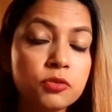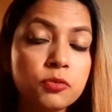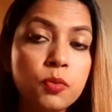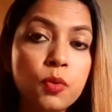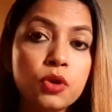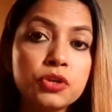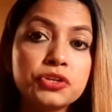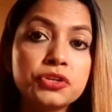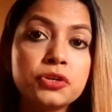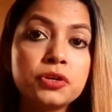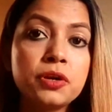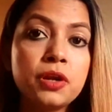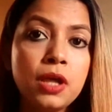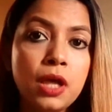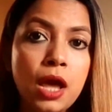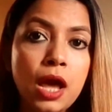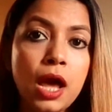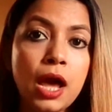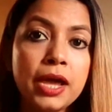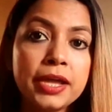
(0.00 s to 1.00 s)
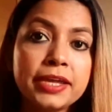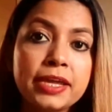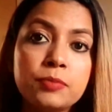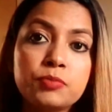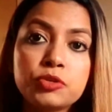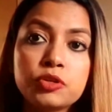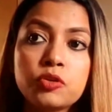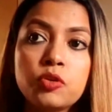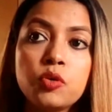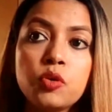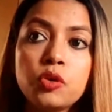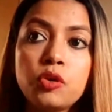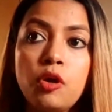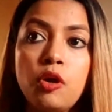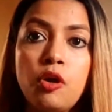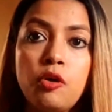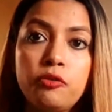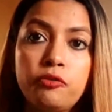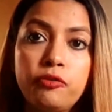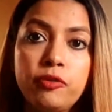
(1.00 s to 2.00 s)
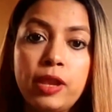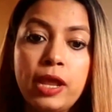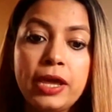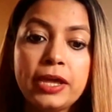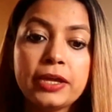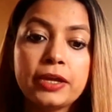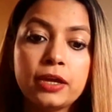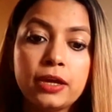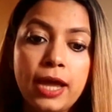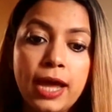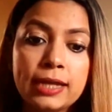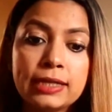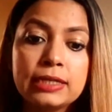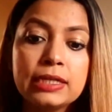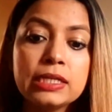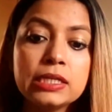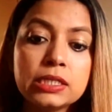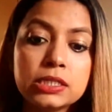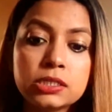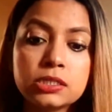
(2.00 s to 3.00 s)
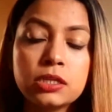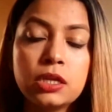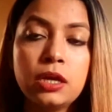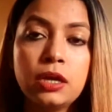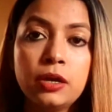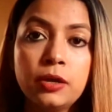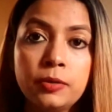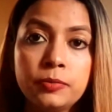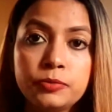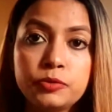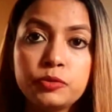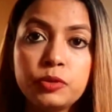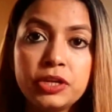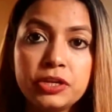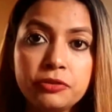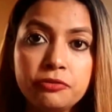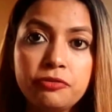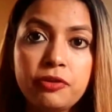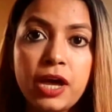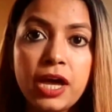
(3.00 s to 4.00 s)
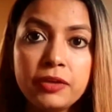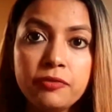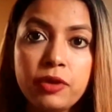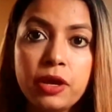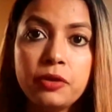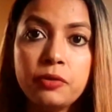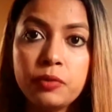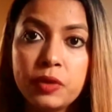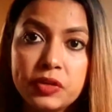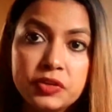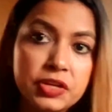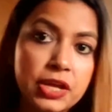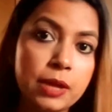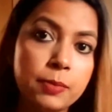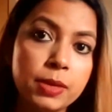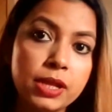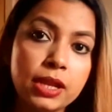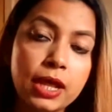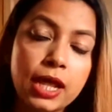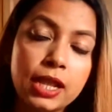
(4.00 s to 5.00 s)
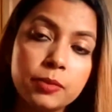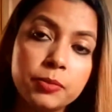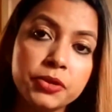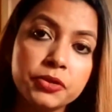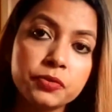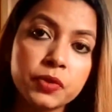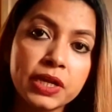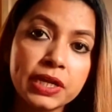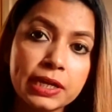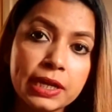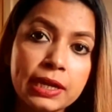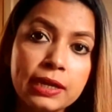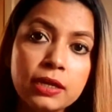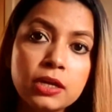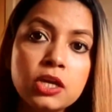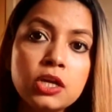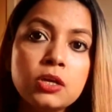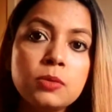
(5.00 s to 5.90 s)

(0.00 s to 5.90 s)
of water. I kept a goal of like at least 2500 ml I'll be drinking,